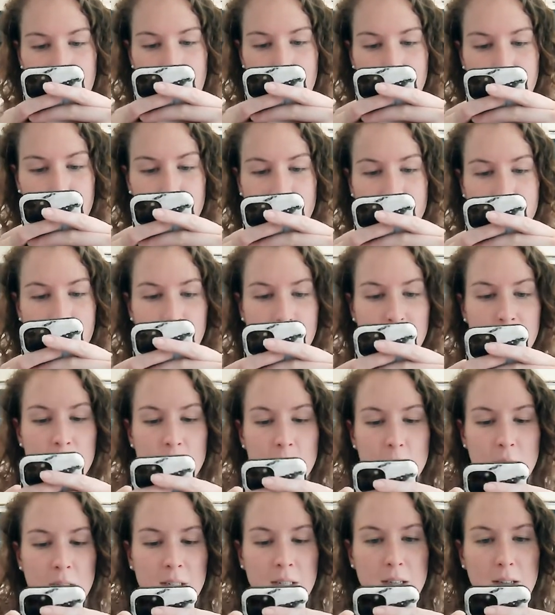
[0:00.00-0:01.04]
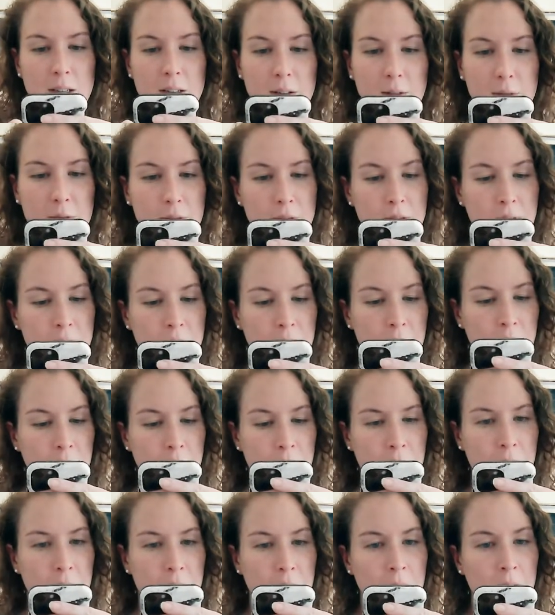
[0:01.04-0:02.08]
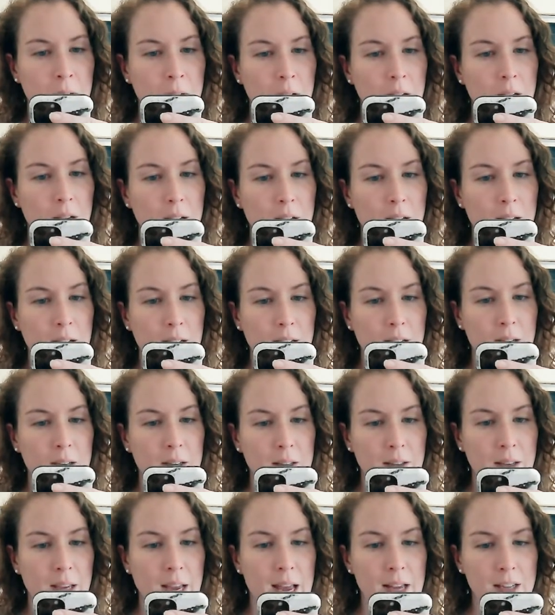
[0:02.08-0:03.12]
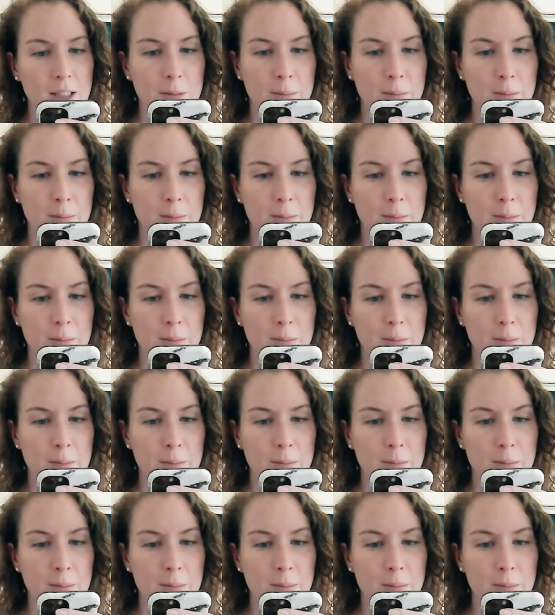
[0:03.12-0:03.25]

then it provides a history of cat